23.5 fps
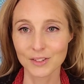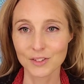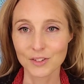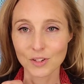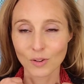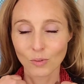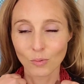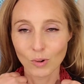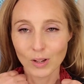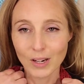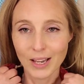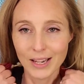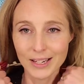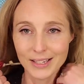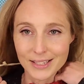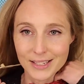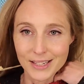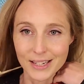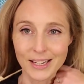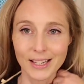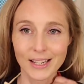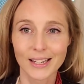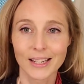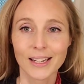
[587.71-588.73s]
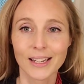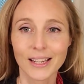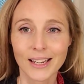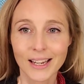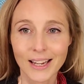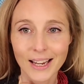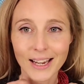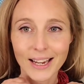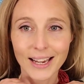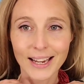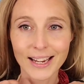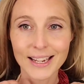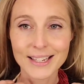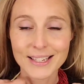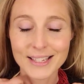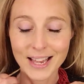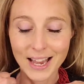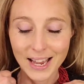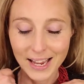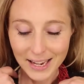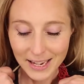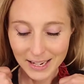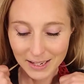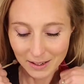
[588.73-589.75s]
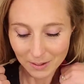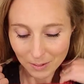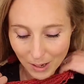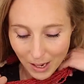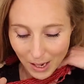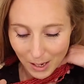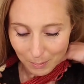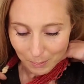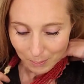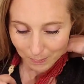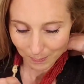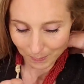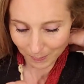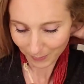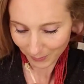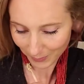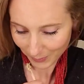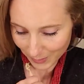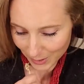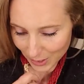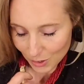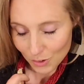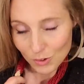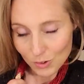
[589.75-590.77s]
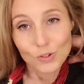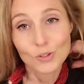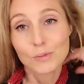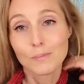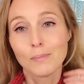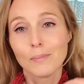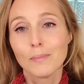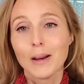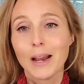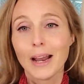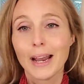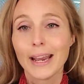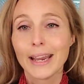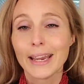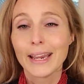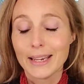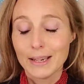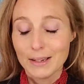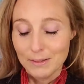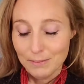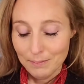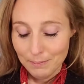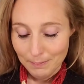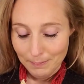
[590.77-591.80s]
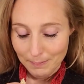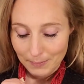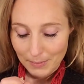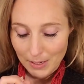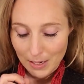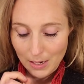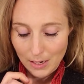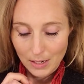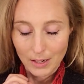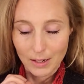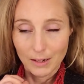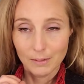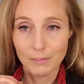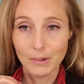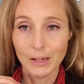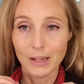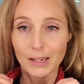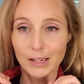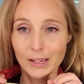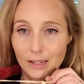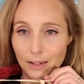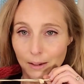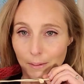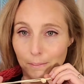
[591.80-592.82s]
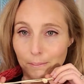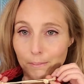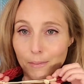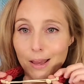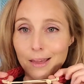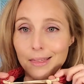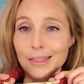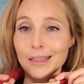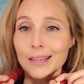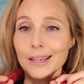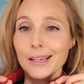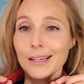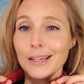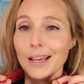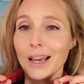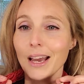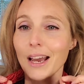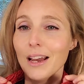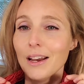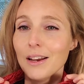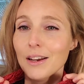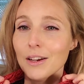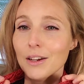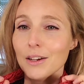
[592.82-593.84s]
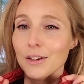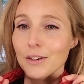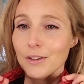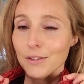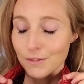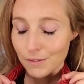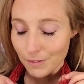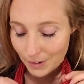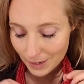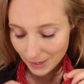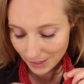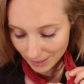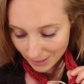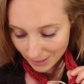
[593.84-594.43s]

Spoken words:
So what I did is I used my method of